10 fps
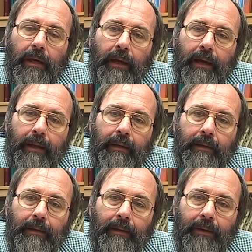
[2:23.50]
And,
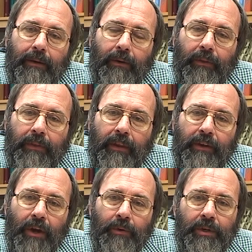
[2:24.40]
you know, the
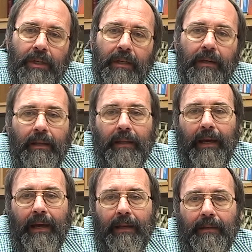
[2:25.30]
notion
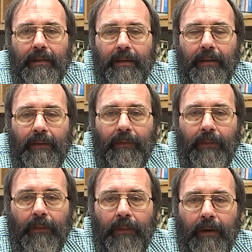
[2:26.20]
that
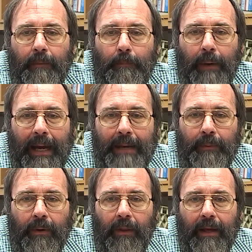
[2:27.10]
the
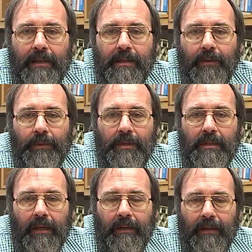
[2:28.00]
Bible as it
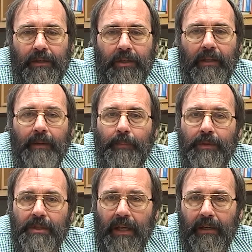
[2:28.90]
was initially
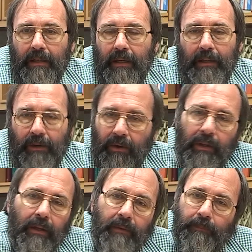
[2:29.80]
presented, the
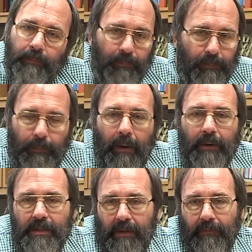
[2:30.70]
early
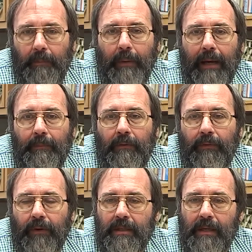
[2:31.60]
parts of the Bible,
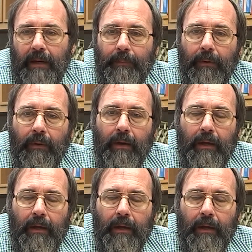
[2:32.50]
for example,